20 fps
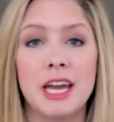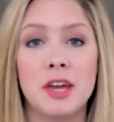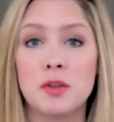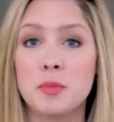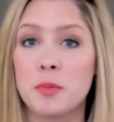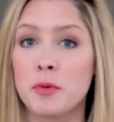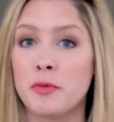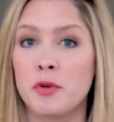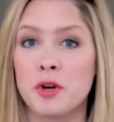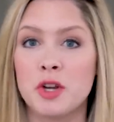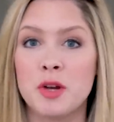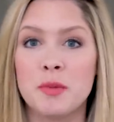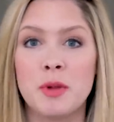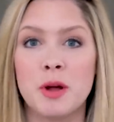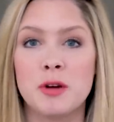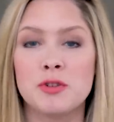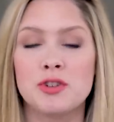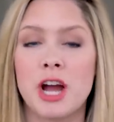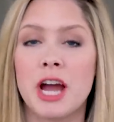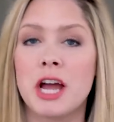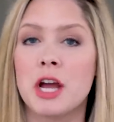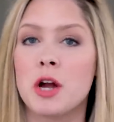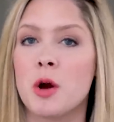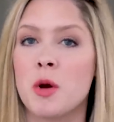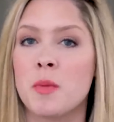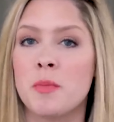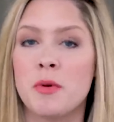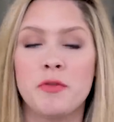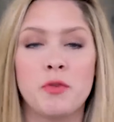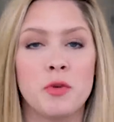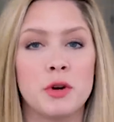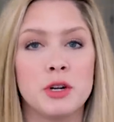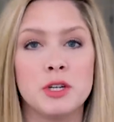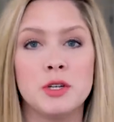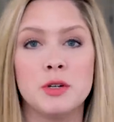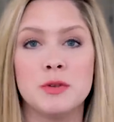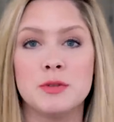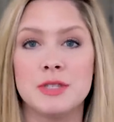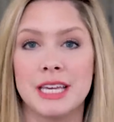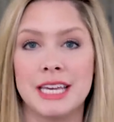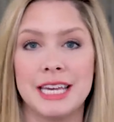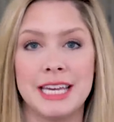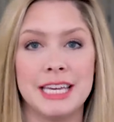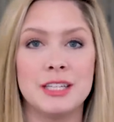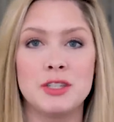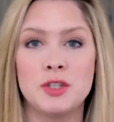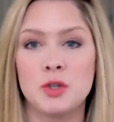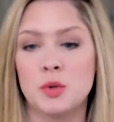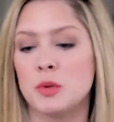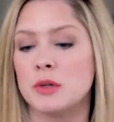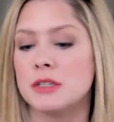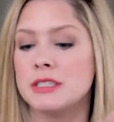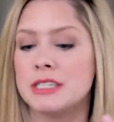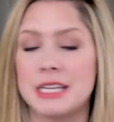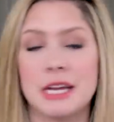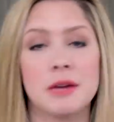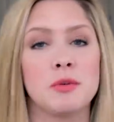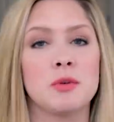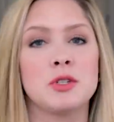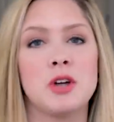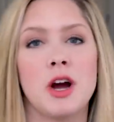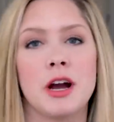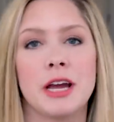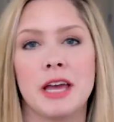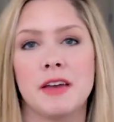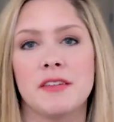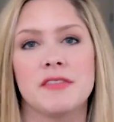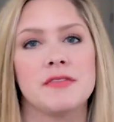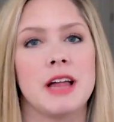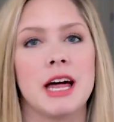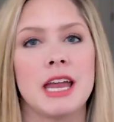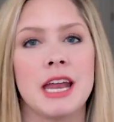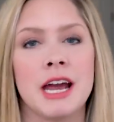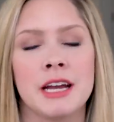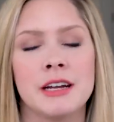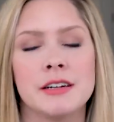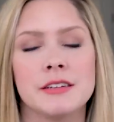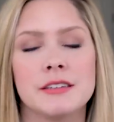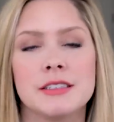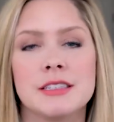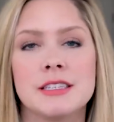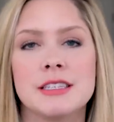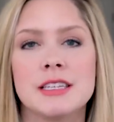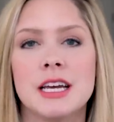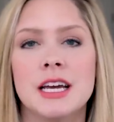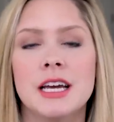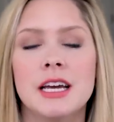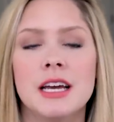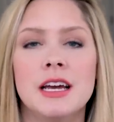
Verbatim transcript: either before you blow dry or before you use a heat tool. Today, we're talking flat irons.